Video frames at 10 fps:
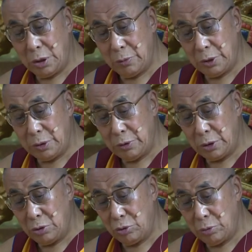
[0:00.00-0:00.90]

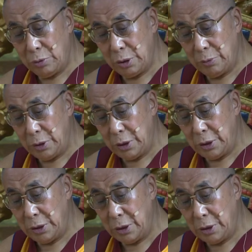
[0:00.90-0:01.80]
Respectively, the
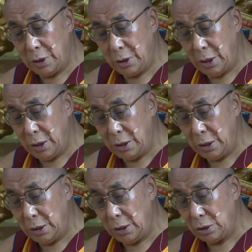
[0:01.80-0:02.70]
repulsive love,
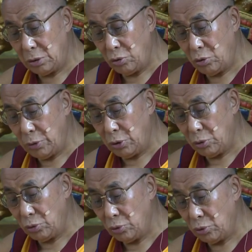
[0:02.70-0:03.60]
interdependence, divisions
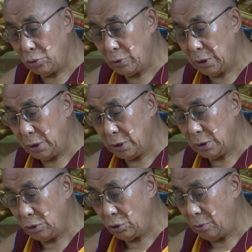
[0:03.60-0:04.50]
of the elements, as
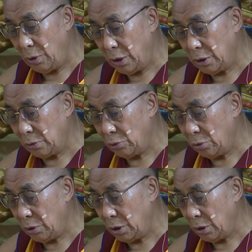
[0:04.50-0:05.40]
well as one's
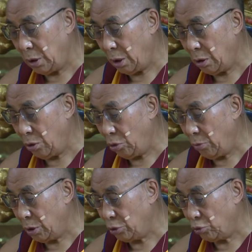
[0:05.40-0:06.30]

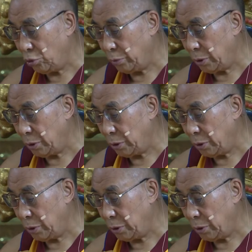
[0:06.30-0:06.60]
respiration.